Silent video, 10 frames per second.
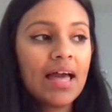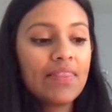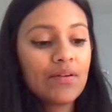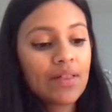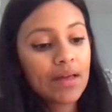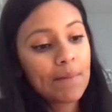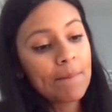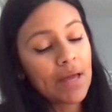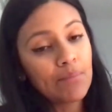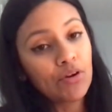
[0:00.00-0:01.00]
And they're like,
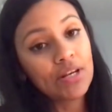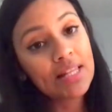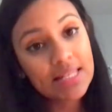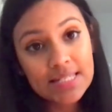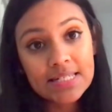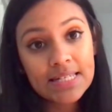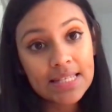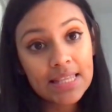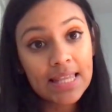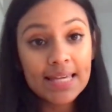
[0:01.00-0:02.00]
ma'am, you're gonna need to
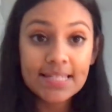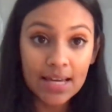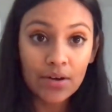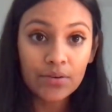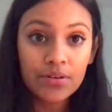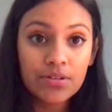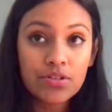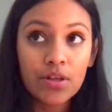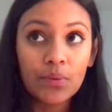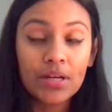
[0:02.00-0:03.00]
lay down
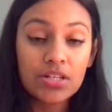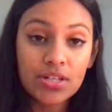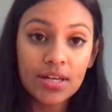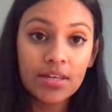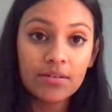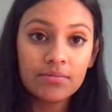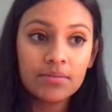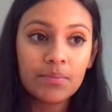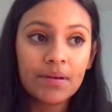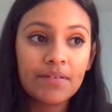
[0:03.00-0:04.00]
so that we can check you.
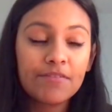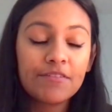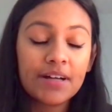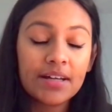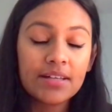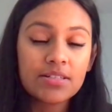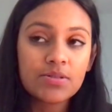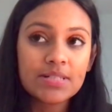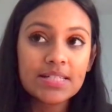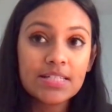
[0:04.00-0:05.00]
I'm like, fine.
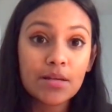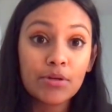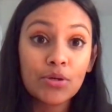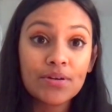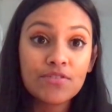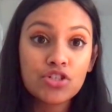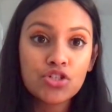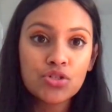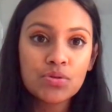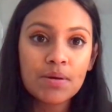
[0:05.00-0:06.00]
So I lay down. I'm like, you have
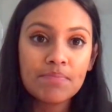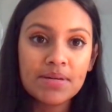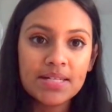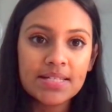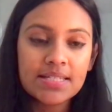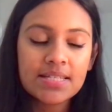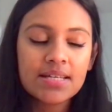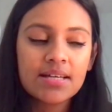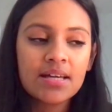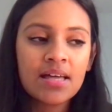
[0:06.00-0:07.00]
2 minutes.
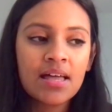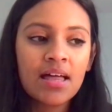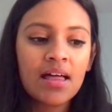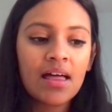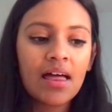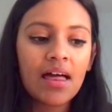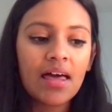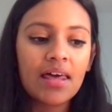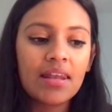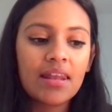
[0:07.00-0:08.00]

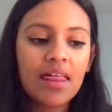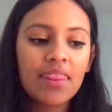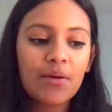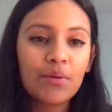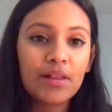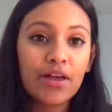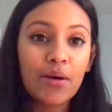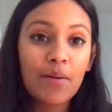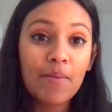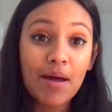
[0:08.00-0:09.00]
And they were like,
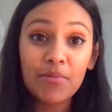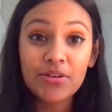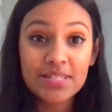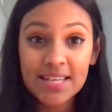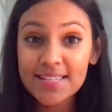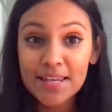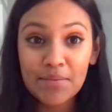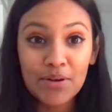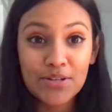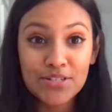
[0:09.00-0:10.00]
ma'am, you're 6
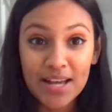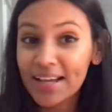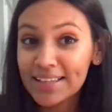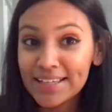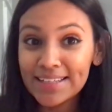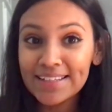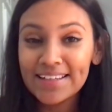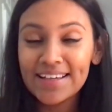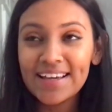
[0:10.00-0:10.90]
centimeters dilated.